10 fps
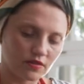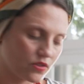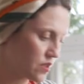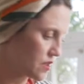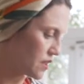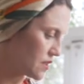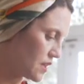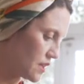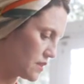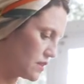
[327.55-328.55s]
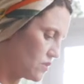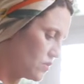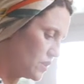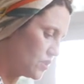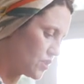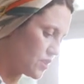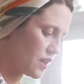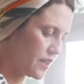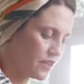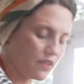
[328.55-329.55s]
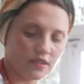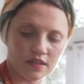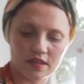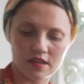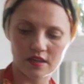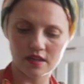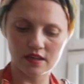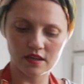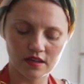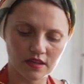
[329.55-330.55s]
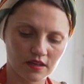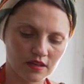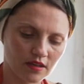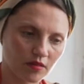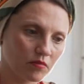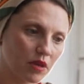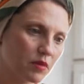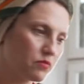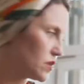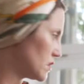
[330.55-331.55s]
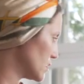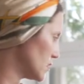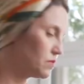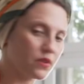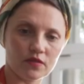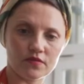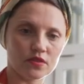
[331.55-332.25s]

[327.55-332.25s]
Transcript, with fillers: just like that on each side maybe put a little bit of